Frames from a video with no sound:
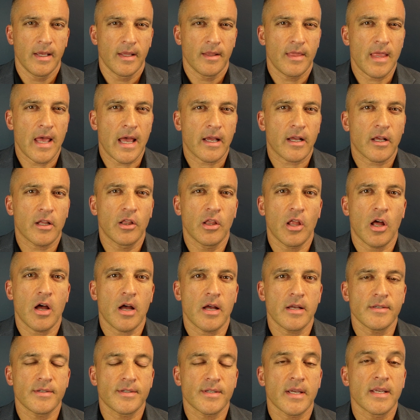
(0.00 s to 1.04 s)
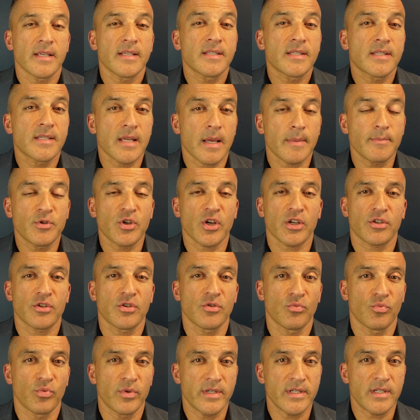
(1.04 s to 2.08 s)
That clause, subject to
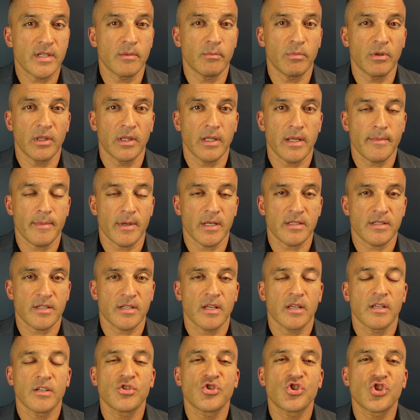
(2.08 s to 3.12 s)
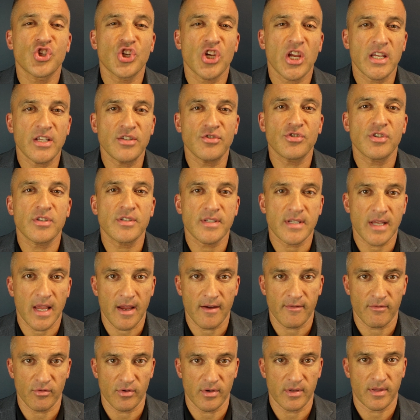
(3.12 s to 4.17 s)
reasonable limits, changes
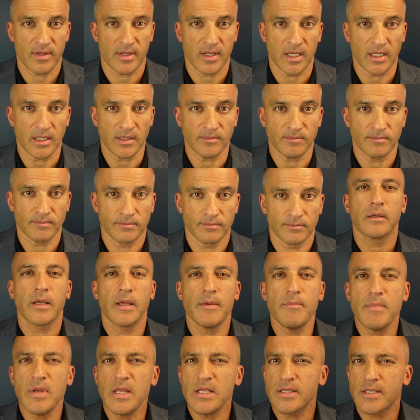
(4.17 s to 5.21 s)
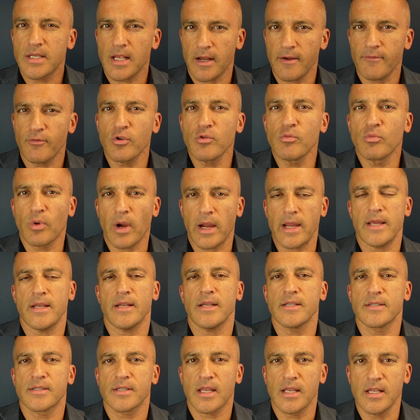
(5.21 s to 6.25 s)
everything. It means that every right
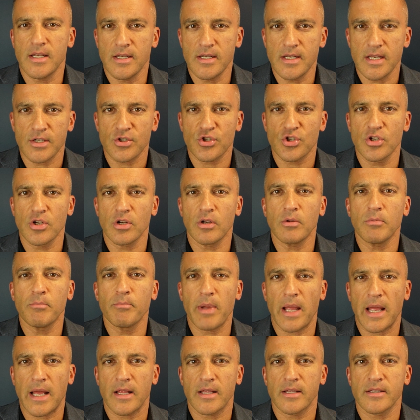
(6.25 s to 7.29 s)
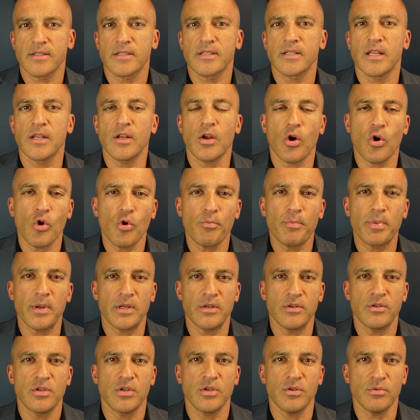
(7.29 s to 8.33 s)
is conditional, balanced, and
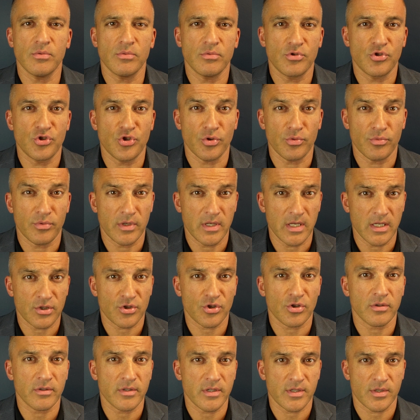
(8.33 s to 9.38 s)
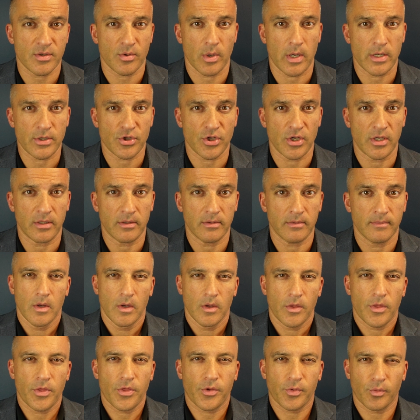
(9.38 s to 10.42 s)
open to judicial discretion
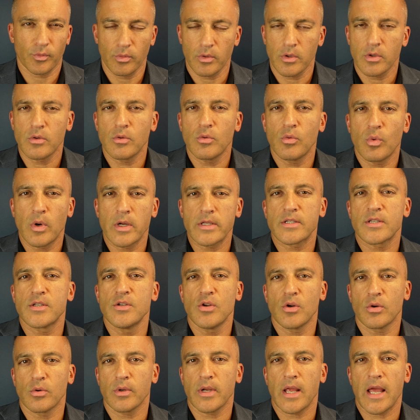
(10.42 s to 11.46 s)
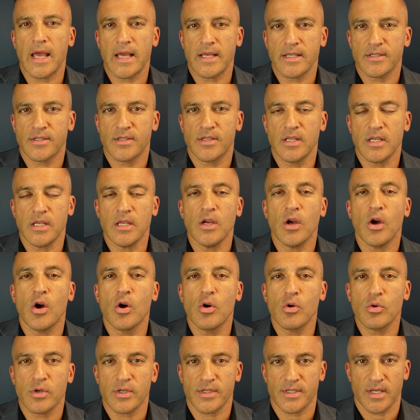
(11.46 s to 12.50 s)
through what's known as the
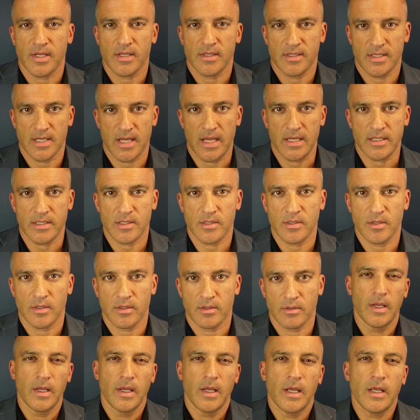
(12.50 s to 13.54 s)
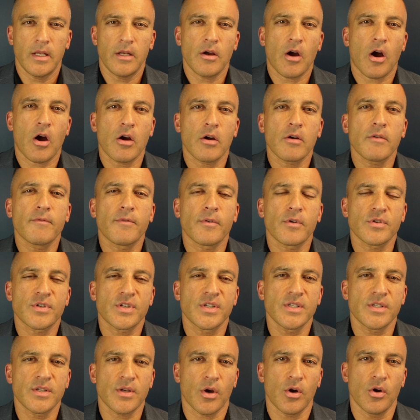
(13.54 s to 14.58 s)
Oakes test. In R
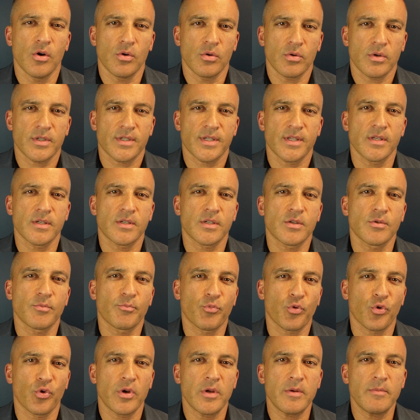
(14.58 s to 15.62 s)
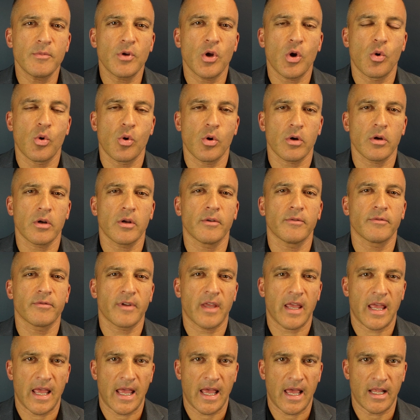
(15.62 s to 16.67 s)
versus Oakes, the Supreme Court of
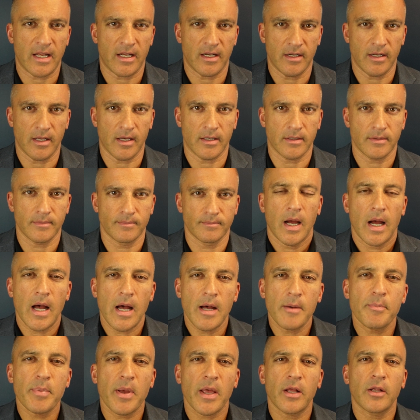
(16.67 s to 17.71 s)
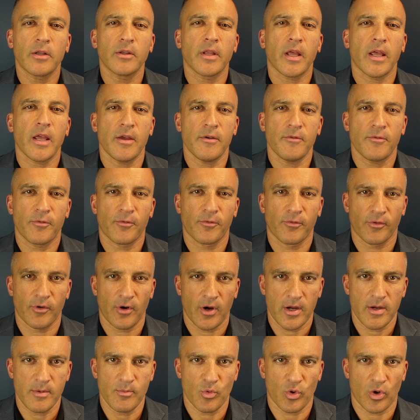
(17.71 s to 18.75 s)
Canada upheld a
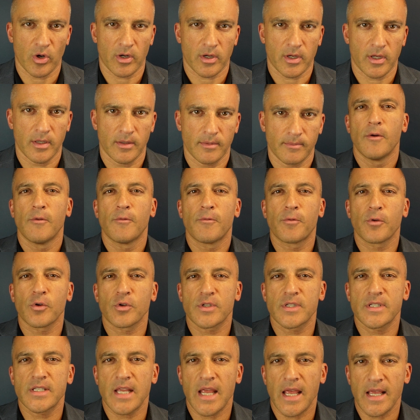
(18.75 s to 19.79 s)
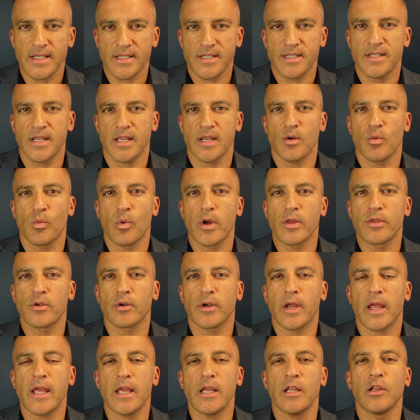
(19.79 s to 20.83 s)
framework for testing
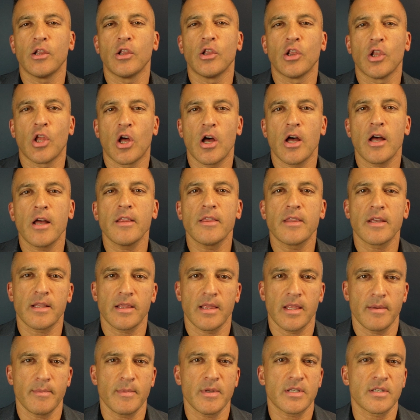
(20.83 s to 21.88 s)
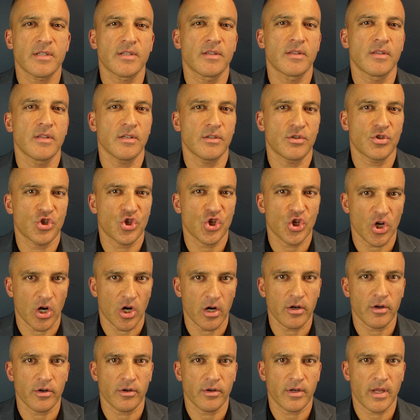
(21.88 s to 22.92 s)
whether a law that limits the
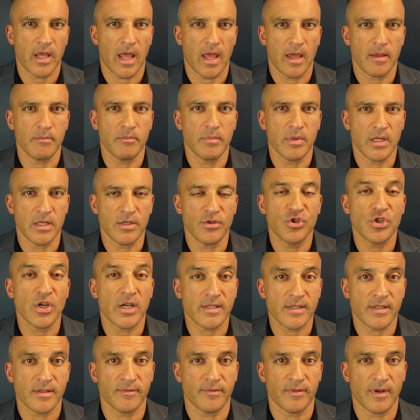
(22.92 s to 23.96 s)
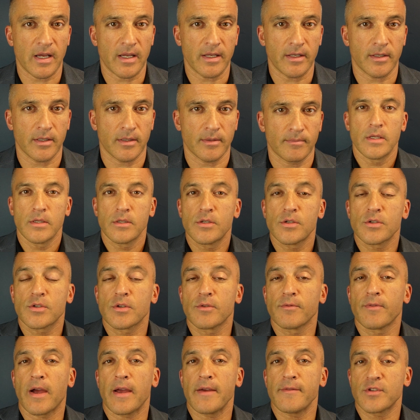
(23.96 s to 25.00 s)
Charter can be justified. To
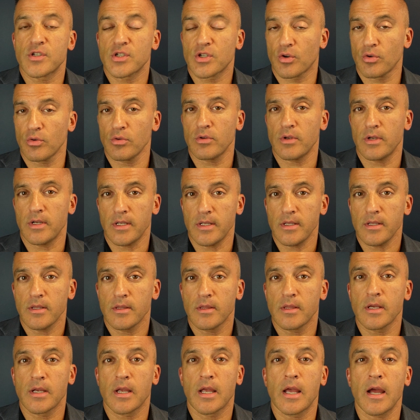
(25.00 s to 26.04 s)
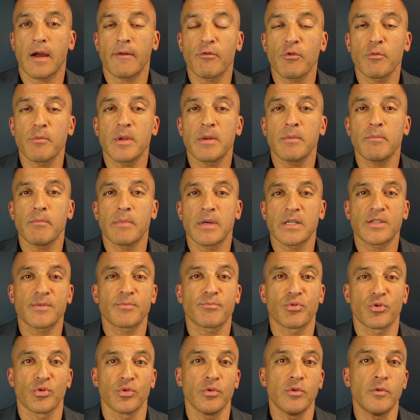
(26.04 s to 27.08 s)
survive scrutiny, the government must
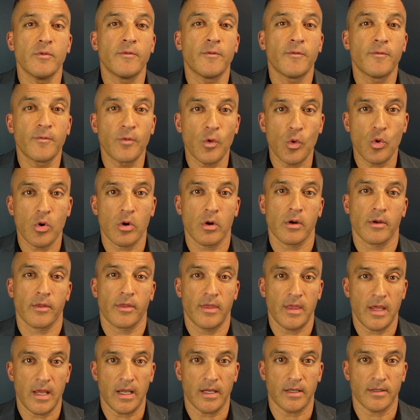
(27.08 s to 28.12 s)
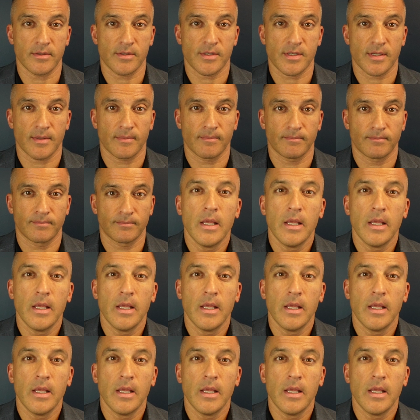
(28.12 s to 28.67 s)
prove 4 things.